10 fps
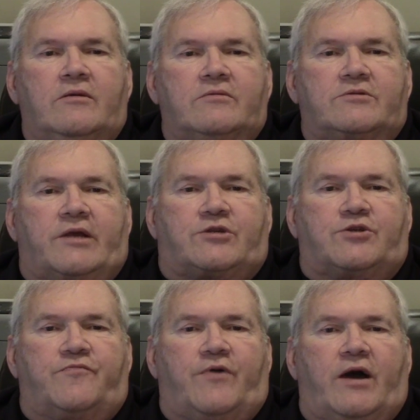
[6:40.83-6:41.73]

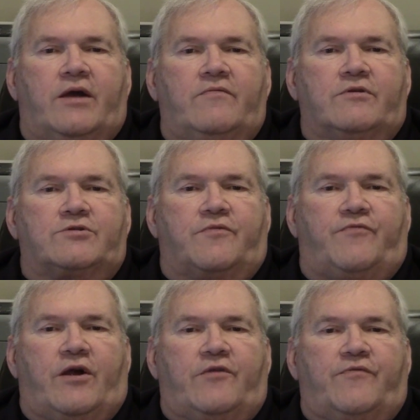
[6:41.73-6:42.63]
Section 5 is the
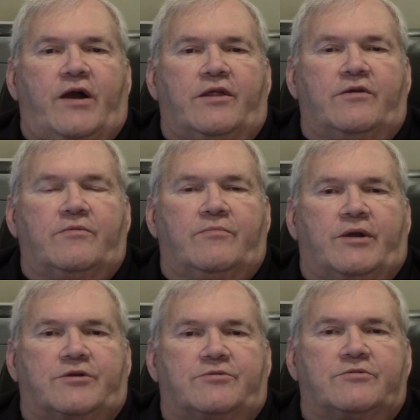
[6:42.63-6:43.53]
firefighting
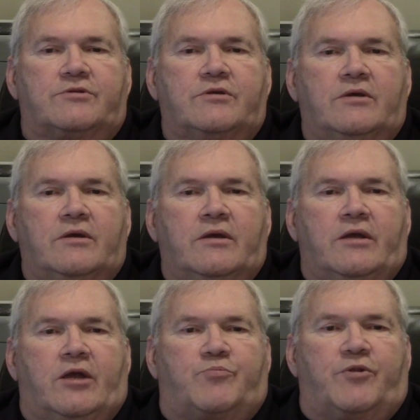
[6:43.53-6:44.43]
measures.
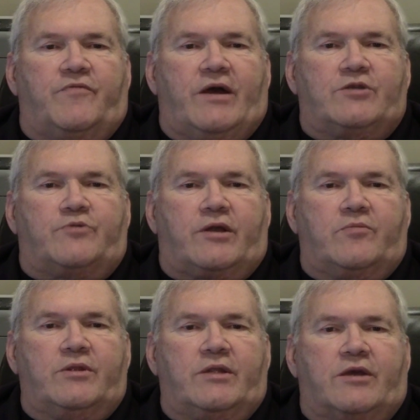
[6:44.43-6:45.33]
It provides
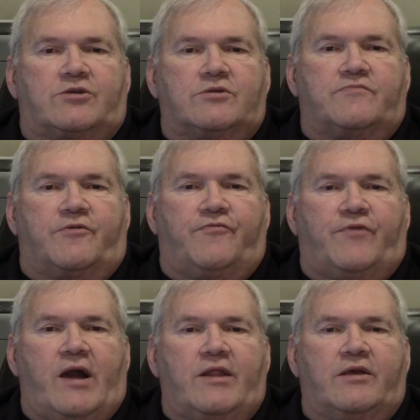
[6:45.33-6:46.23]
recommendations for
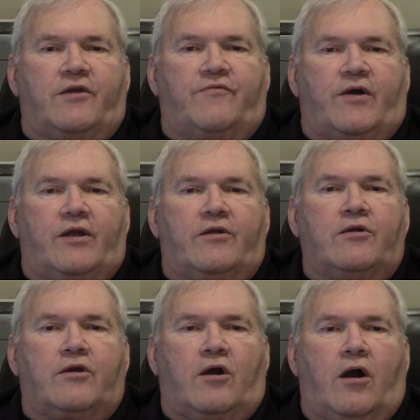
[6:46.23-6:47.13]
fighting a fire
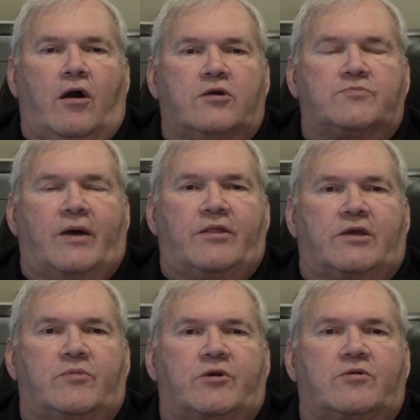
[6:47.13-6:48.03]
caused by the
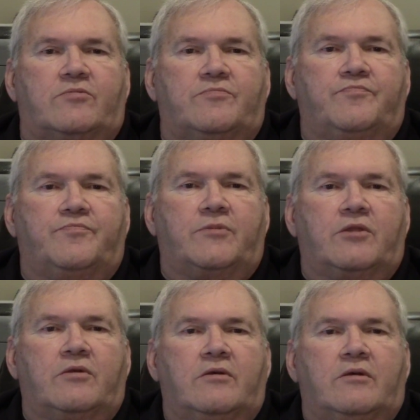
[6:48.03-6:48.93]
chemical.
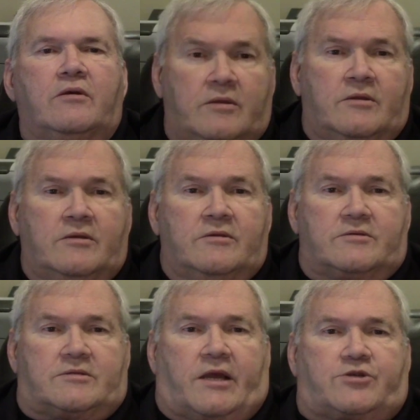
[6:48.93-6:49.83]

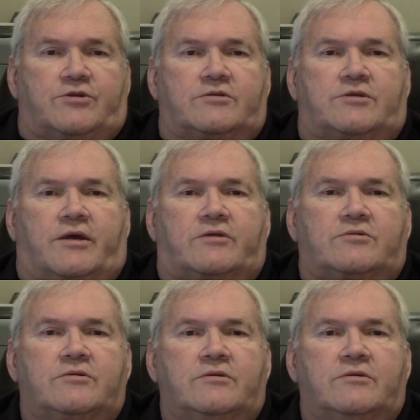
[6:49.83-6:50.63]
Section 6